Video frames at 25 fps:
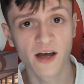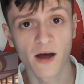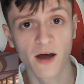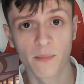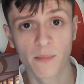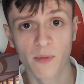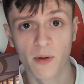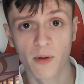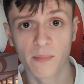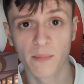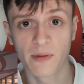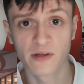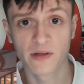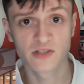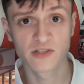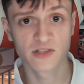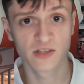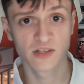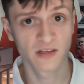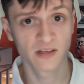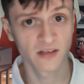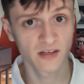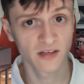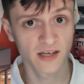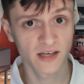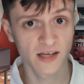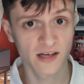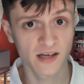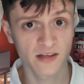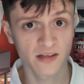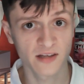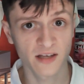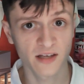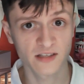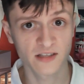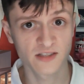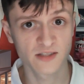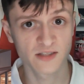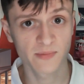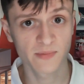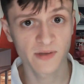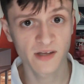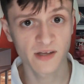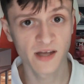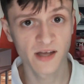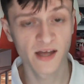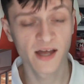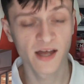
I'll put a picture here next to me.